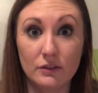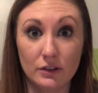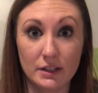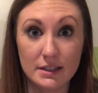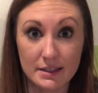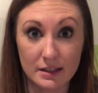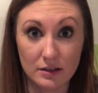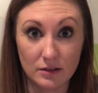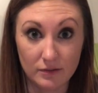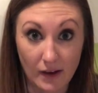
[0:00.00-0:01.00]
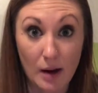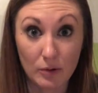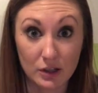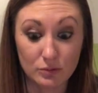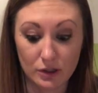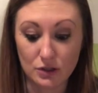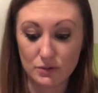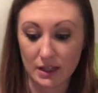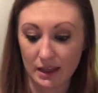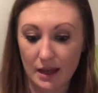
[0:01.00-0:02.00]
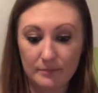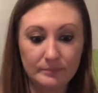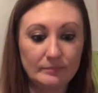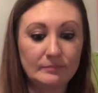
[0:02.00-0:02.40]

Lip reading: really seal fabrics when using them.